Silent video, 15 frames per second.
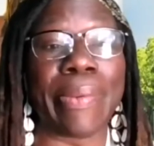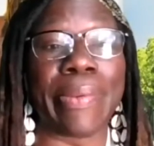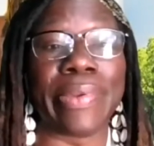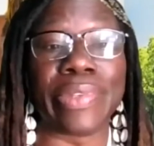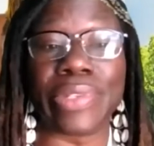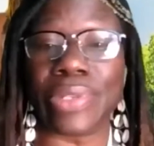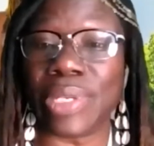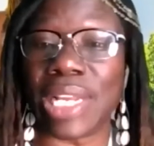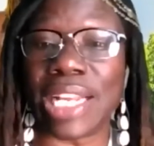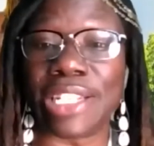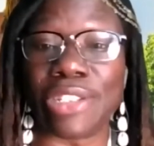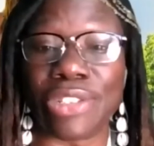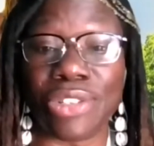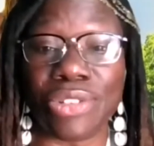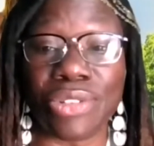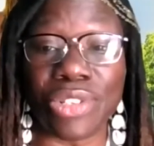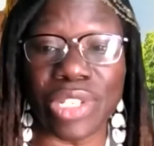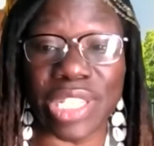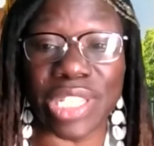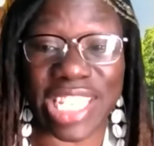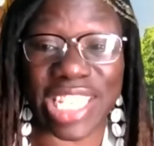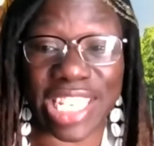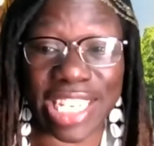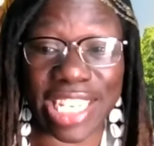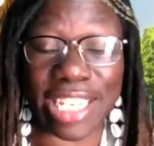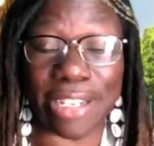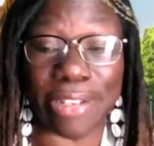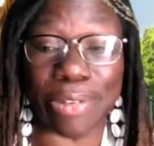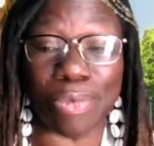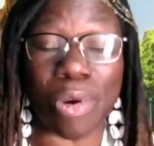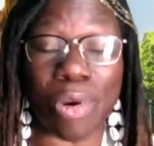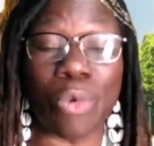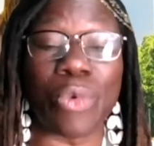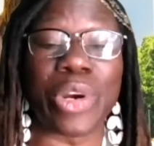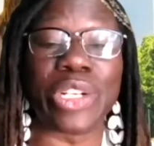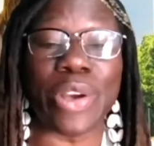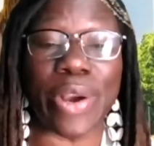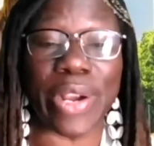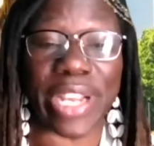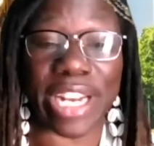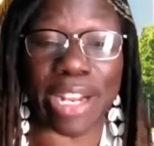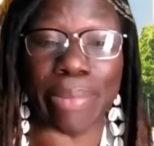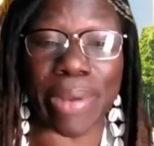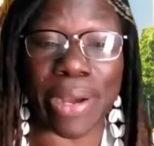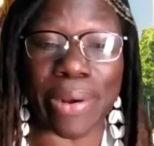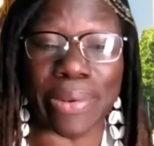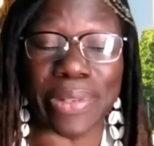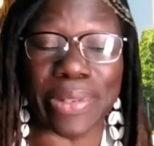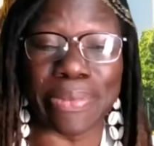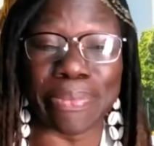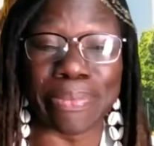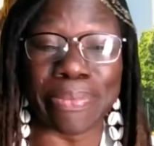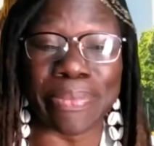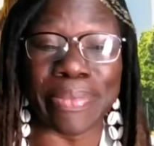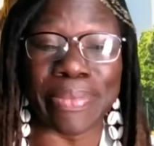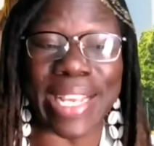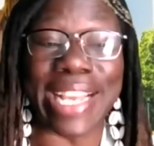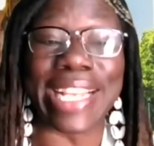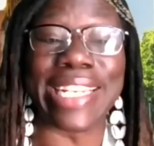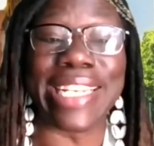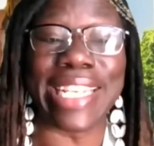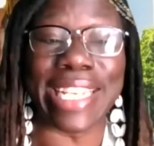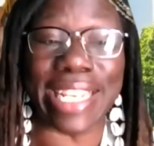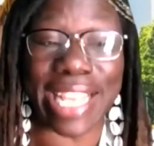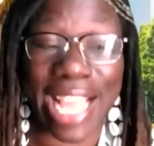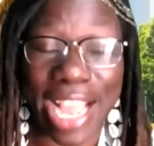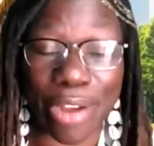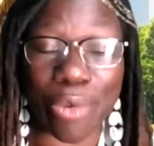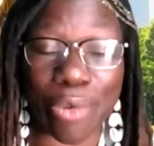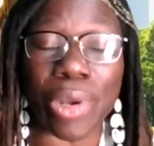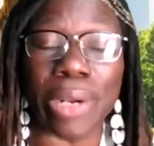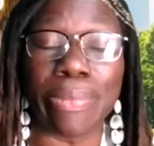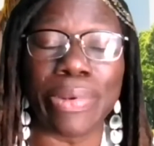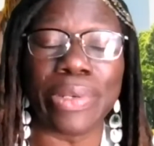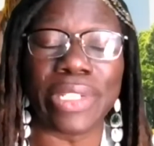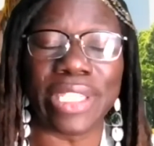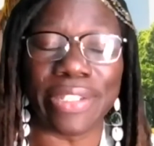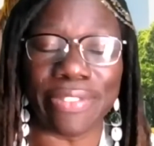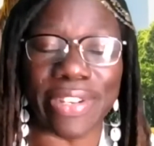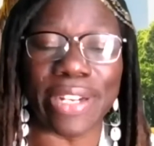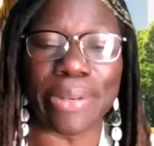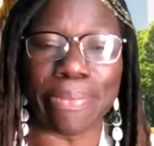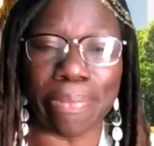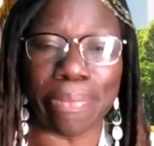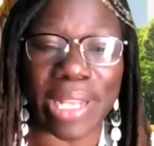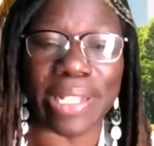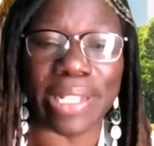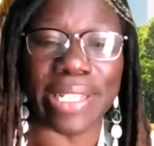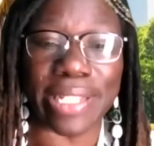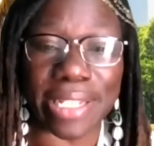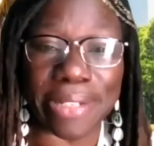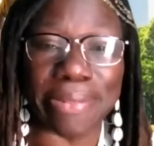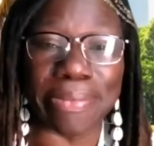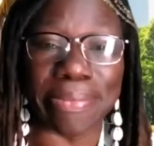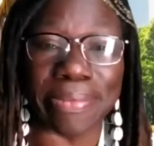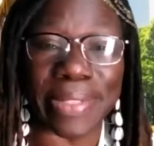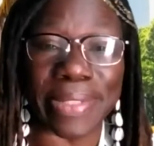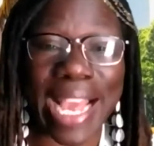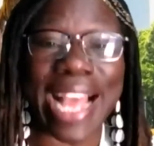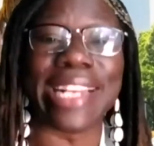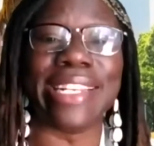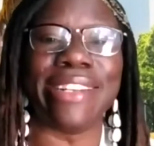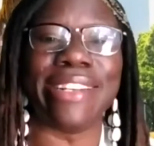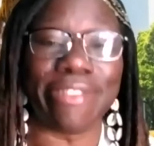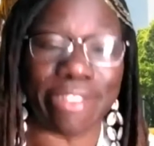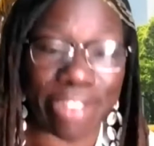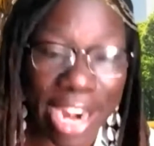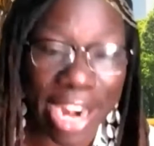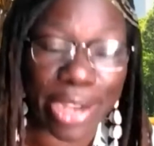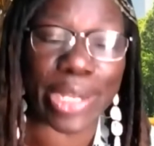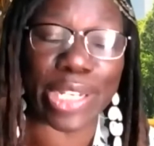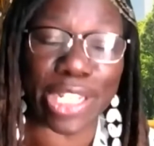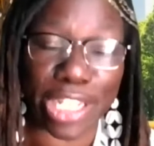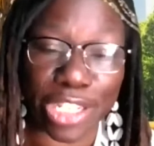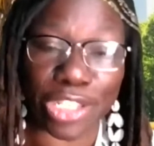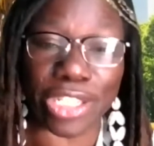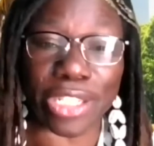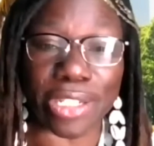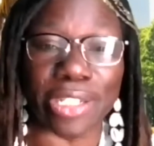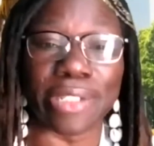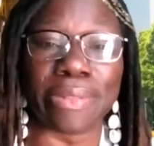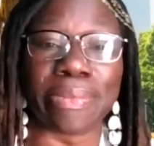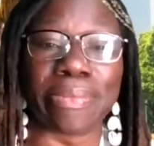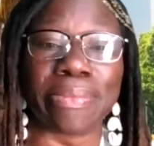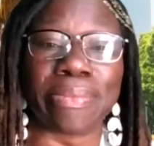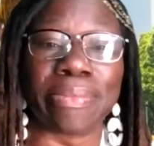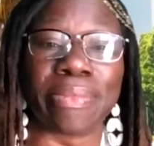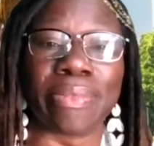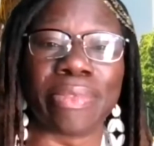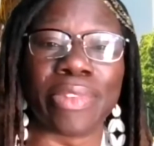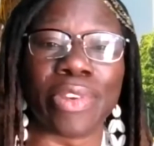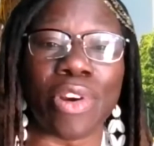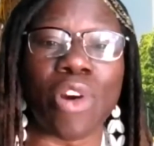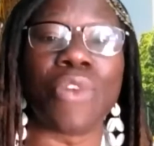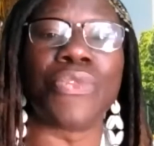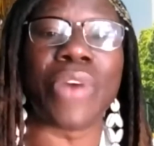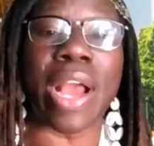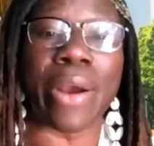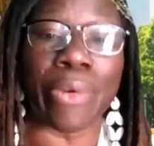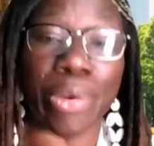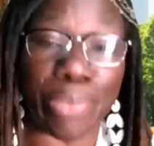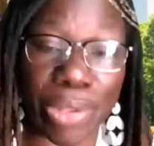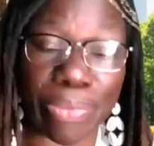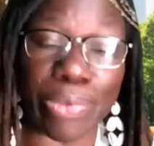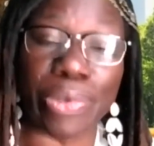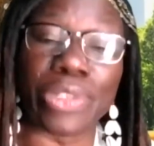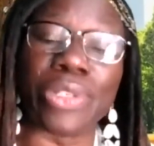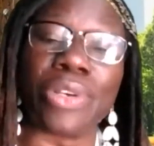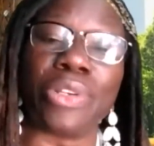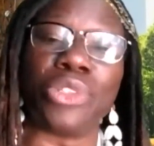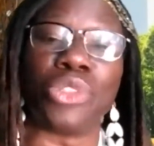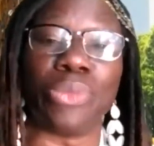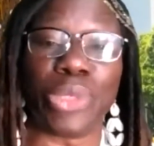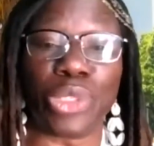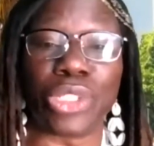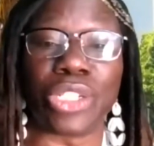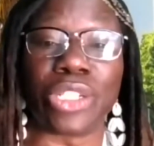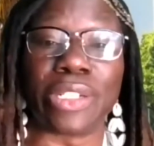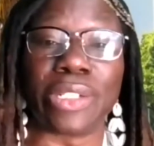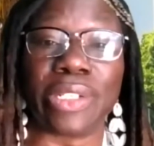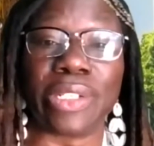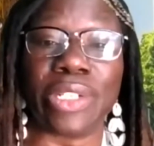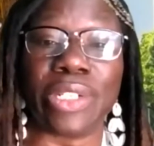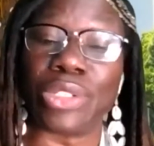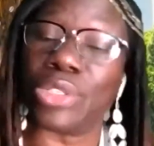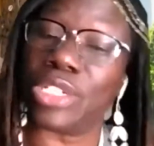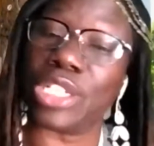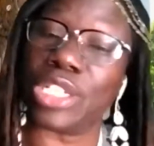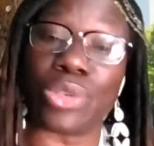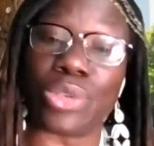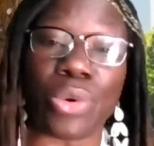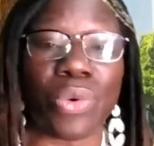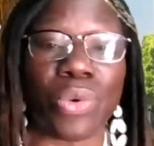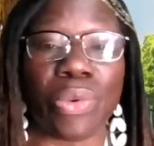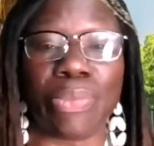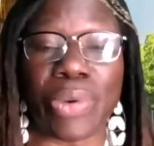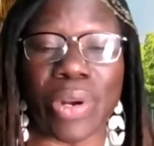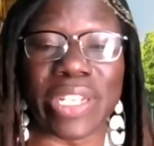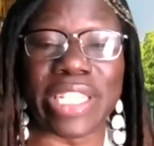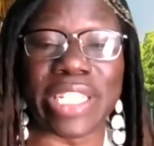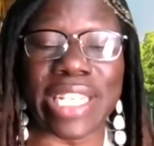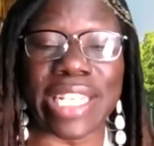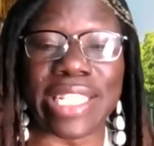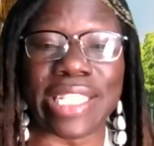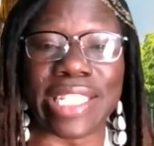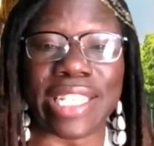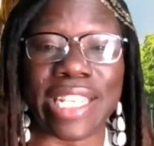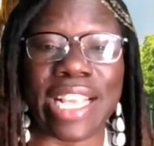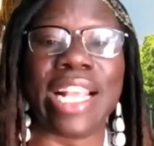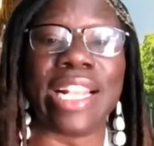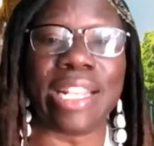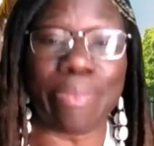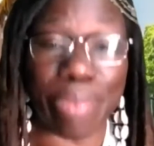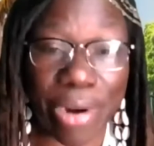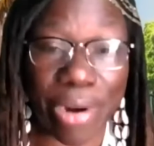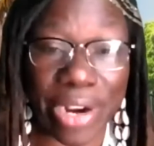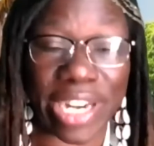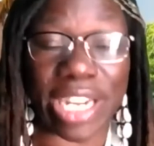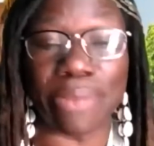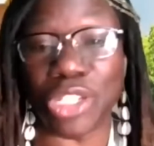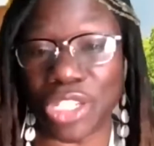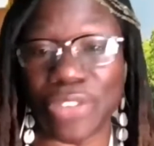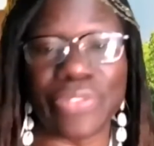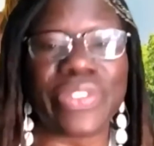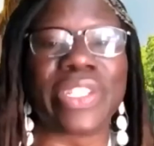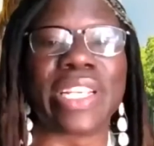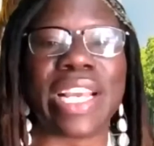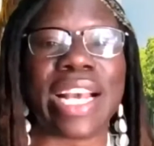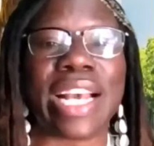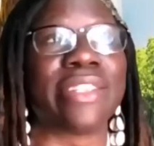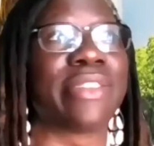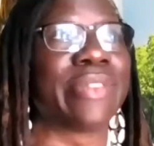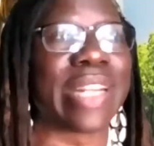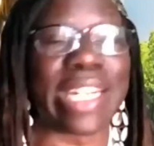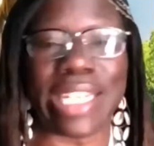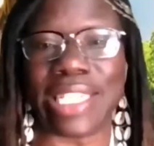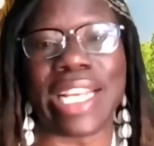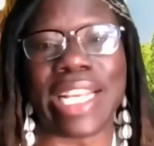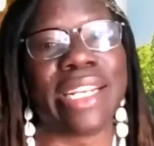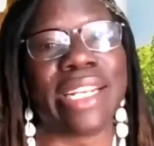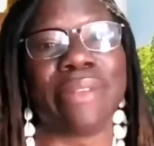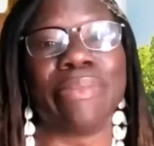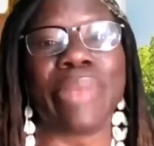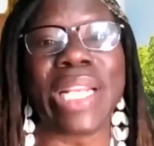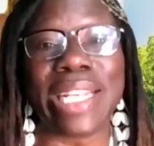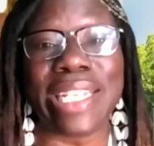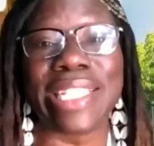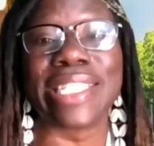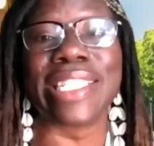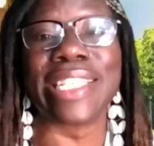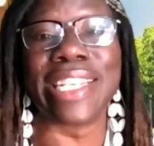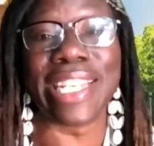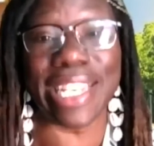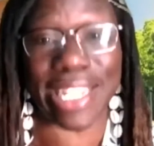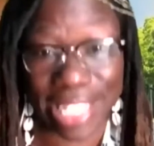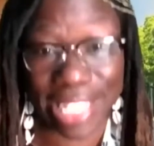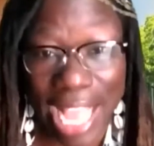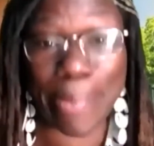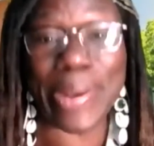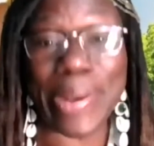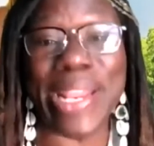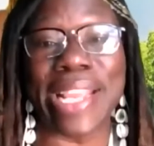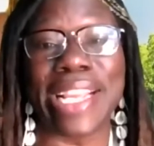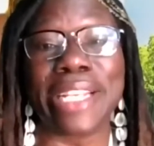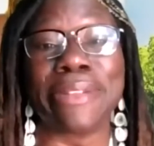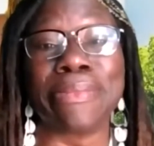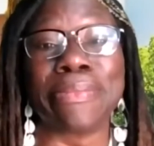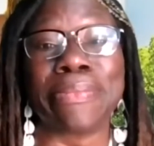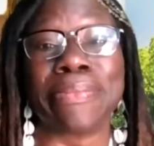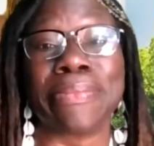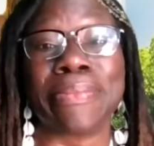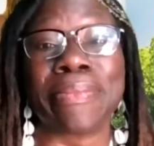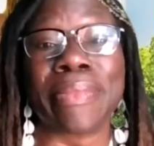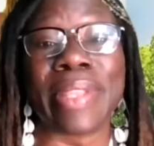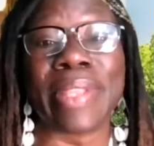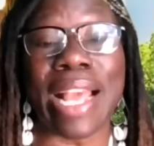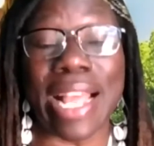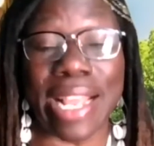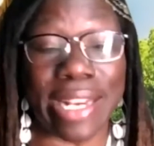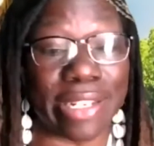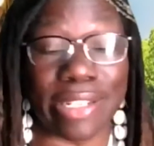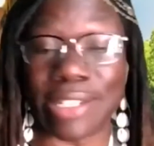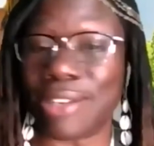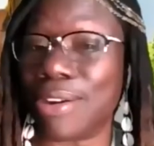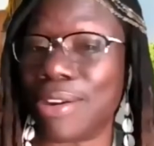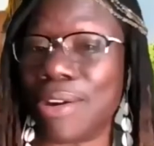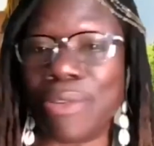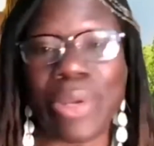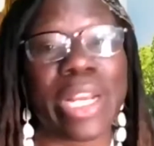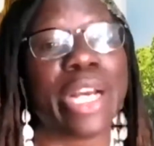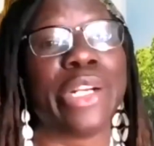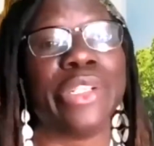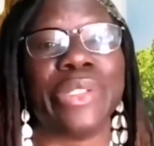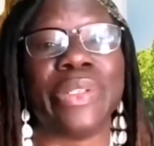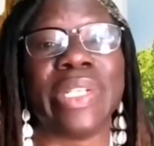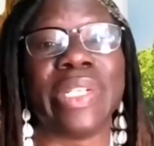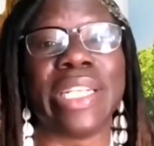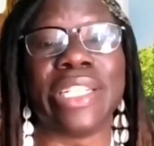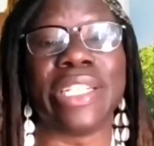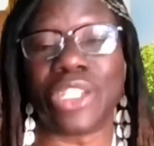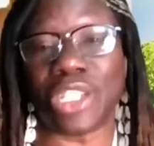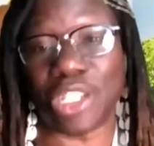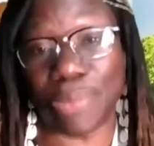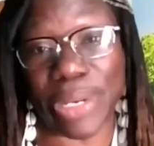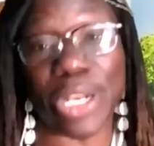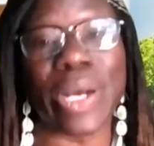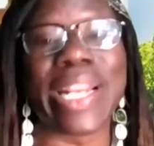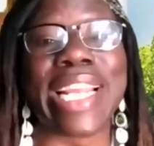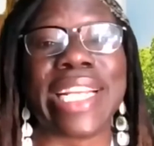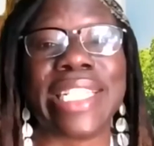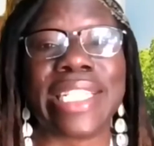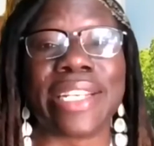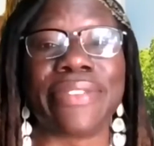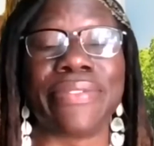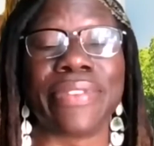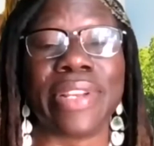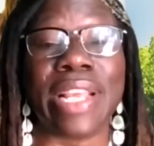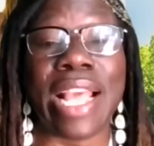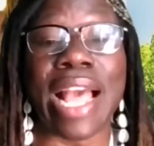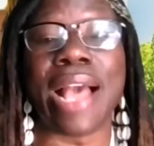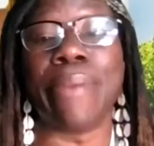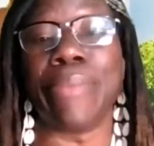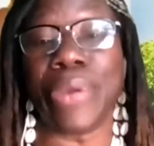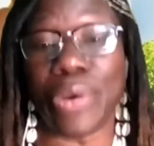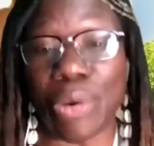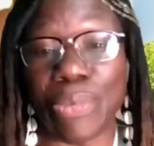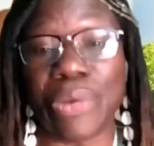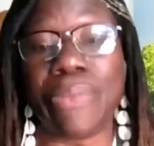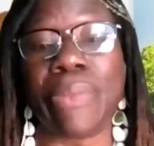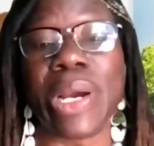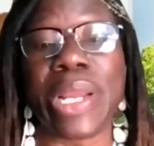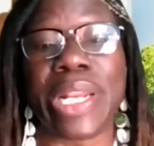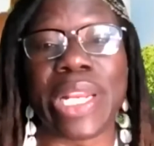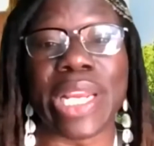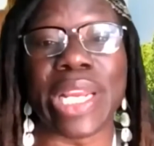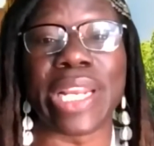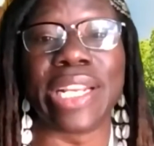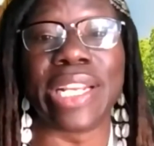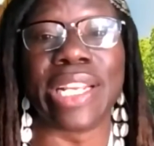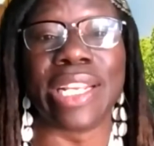so that you see what we're talking about, the equitable development and the recognition of our people's contribution to this whole process. The paradigm shift has already taken place. It's happening. And all we got to do is just be collective and be open-minded,